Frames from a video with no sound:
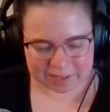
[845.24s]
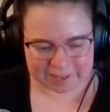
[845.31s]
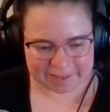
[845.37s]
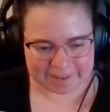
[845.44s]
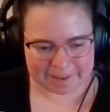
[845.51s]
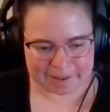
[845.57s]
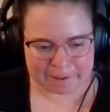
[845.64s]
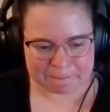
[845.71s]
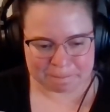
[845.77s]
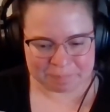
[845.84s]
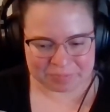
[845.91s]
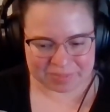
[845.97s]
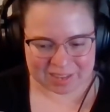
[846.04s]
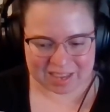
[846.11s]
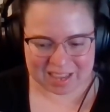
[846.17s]

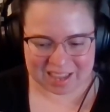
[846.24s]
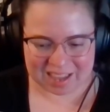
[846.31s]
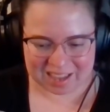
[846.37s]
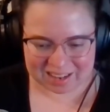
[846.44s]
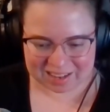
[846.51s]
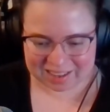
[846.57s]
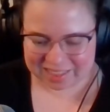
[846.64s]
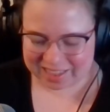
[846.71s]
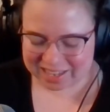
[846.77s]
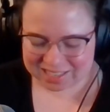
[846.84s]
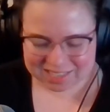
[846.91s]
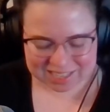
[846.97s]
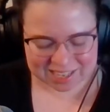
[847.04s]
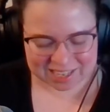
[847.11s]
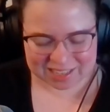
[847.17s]
And
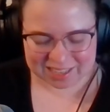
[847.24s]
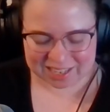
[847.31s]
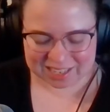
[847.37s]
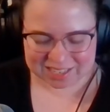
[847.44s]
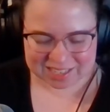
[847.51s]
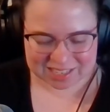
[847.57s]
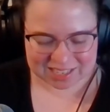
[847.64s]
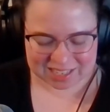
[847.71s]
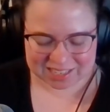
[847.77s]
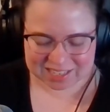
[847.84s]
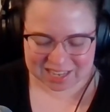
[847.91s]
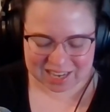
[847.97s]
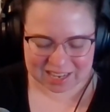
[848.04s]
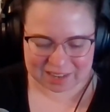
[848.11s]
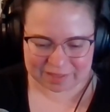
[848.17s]
that's it. And that's
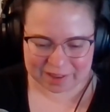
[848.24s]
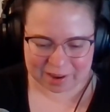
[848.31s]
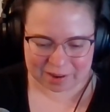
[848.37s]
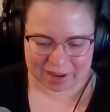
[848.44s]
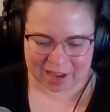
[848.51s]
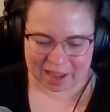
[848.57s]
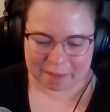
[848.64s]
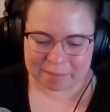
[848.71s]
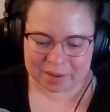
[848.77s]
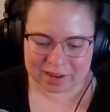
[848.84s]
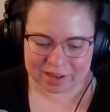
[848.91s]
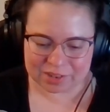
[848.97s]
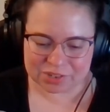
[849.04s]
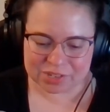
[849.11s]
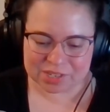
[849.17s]
kind of how it
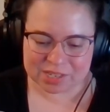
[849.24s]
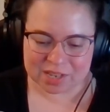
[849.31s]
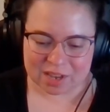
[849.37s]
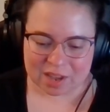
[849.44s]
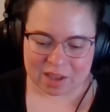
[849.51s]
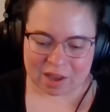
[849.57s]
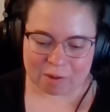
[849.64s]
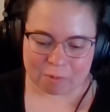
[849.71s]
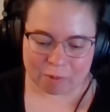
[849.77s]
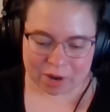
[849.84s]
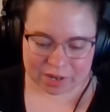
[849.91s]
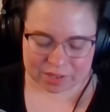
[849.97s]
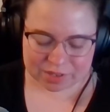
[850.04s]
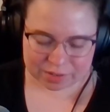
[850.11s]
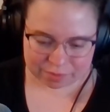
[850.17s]
happened. I just
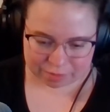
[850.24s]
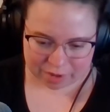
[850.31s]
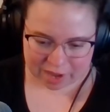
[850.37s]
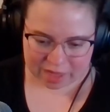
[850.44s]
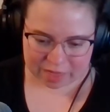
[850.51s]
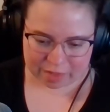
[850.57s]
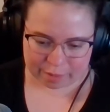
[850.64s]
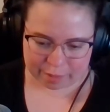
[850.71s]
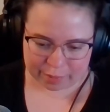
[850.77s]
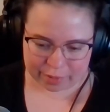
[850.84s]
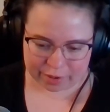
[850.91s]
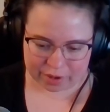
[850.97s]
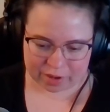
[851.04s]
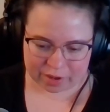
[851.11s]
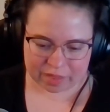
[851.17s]
wanted to write the
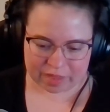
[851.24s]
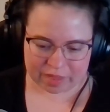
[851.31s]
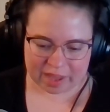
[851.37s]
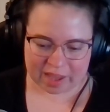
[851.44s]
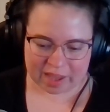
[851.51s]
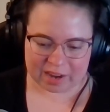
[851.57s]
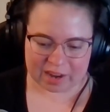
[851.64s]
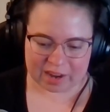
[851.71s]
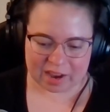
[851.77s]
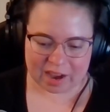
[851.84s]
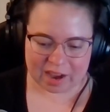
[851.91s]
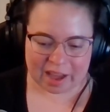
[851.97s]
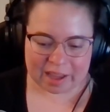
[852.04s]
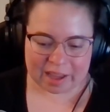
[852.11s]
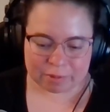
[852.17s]
book that
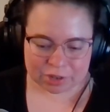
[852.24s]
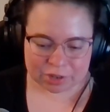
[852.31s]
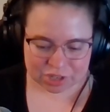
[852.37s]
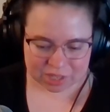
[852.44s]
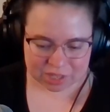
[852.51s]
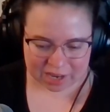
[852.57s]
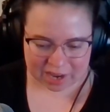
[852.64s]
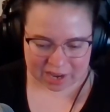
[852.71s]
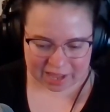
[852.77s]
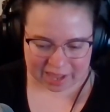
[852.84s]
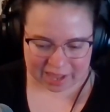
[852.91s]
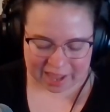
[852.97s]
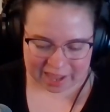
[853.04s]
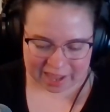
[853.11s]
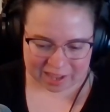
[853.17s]
I wish that I
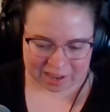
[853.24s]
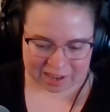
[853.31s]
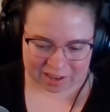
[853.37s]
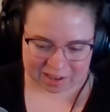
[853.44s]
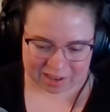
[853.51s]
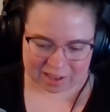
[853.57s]
had.